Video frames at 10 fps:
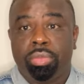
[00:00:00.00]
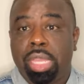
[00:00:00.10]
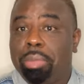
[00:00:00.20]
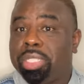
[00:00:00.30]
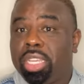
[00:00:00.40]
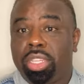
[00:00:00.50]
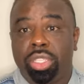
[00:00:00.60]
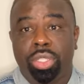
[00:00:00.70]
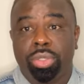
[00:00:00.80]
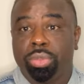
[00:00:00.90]
I'm
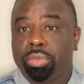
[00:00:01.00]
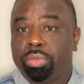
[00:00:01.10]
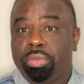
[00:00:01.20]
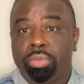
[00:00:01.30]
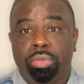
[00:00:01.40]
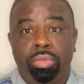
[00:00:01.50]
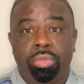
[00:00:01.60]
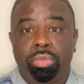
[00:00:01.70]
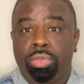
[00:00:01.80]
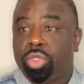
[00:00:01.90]
telling you.
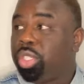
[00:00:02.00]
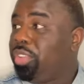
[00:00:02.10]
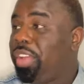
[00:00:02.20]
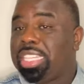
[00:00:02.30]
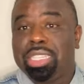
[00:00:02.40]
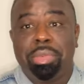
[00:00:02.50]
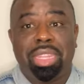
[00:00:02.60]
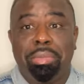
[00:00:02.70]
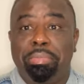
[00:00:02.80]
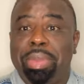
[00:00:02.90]
You could find some of
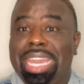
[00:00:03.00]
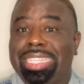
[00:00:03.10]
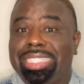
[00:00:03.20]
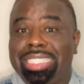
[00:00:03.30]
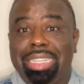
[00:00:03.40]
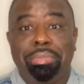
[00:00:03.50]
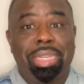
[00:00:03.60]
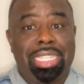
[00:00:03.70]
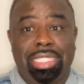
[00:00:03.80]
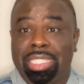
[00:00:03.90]
the best
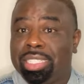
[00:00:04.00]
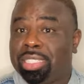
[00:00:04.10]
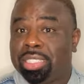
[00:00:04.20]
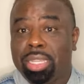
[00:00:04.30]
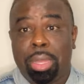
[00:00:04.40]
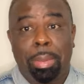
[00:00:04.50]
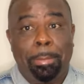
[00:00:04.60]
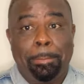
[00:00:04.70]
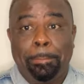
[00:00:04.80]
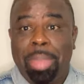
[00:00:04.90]
pieces
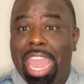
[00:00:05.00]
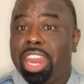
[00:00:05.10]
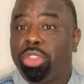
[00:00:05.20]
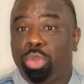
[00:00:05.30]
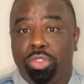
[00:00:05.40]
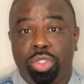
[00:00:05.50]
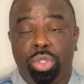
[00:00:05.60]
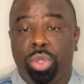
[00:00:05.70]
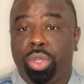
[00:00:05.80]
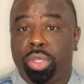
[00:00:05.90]
at a thrift
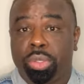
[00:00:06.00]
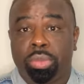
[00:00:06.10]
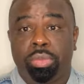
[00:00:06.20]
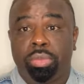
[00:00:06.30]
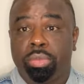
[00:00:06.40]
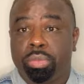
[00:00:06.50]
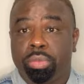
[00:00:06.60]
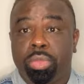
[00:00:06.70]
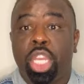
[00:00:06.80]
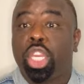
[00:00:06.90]
store.
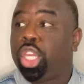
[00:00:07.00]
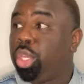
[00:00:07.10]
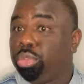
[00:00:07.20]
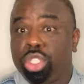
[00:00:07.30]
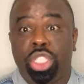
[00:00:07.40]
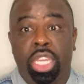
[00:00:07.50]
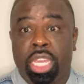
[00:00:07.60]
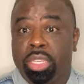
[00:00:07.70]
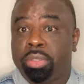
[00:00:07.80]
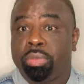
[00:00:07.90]
Cute shit.